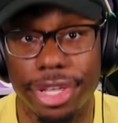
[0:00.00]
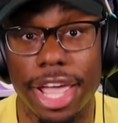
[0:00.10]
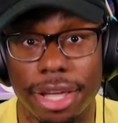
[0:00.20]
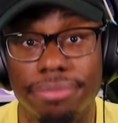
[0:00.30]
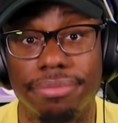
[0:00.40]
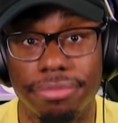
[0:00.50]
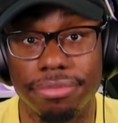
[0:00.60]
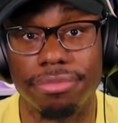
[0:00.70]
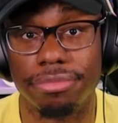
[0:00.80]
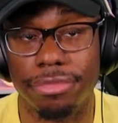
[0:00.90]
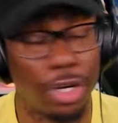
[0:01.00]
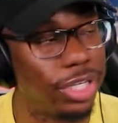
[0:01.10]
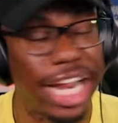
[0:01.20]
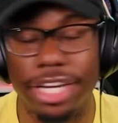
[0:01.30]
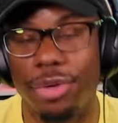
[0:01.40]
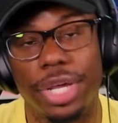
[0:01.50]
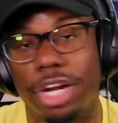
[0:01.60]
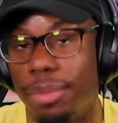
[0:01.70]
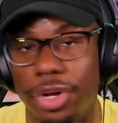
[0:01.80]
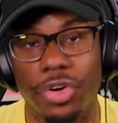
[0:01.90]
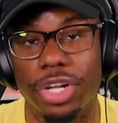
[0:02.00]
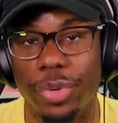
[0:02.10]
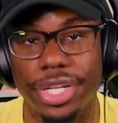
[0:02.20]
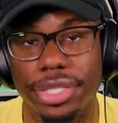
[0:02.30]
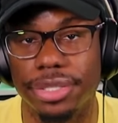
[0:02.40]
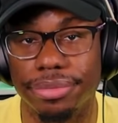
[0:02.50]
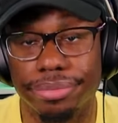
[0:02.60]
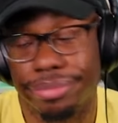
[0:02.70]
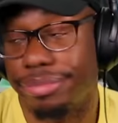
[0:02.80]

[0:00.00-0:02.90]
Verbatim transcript: Yeah. Her daddy don't care about her anyways.